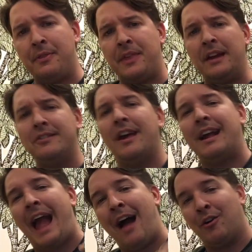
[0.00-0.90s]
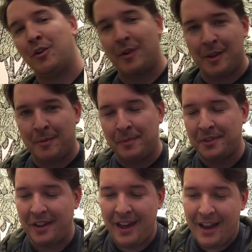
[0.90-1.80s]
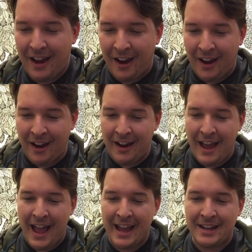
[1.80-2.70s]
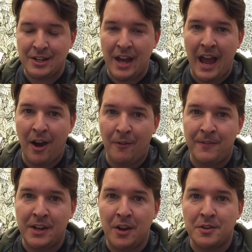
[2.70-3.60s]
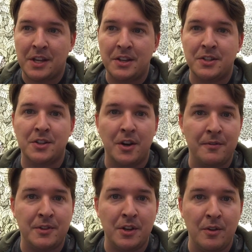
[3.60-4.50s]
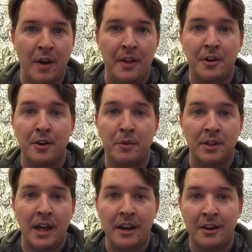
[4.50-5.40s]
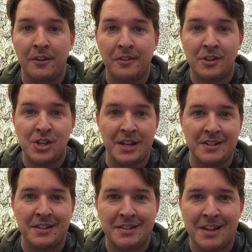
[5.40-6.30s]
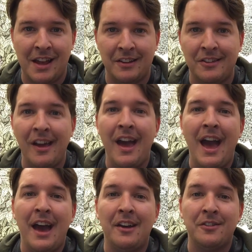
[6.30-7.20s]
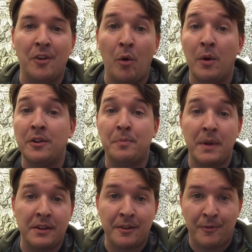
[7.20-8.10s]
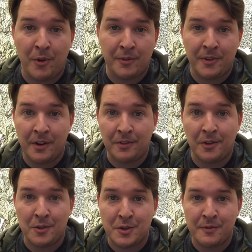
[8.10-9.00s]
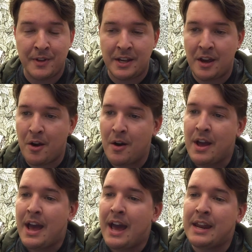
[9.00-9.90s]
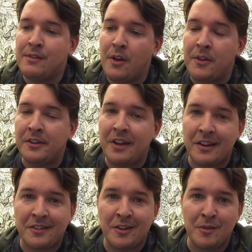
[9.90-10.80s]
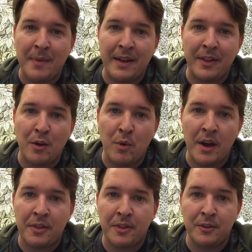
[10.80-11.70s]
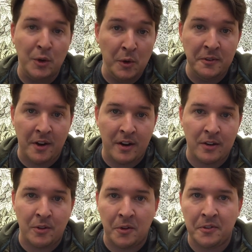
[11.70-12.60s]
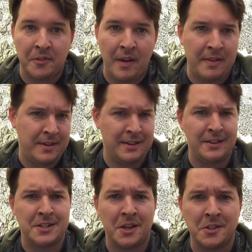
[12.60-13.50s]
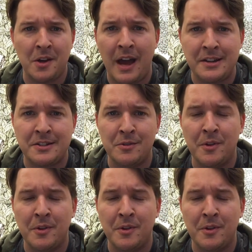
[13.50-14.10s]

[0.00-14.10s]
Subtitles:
Things like algorithms and how videos get served to you, either in a related or suggested sense, has always been at the forefront of social video. And even though this has to do mainly with news articles, I think this also has to do